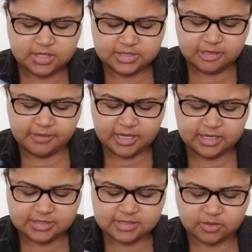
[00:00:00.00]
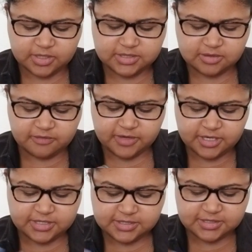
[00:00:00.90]
Tell me about Eight of Swords in
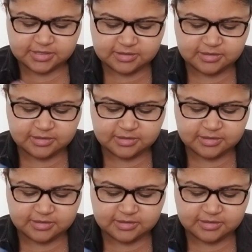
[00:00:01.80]
reverse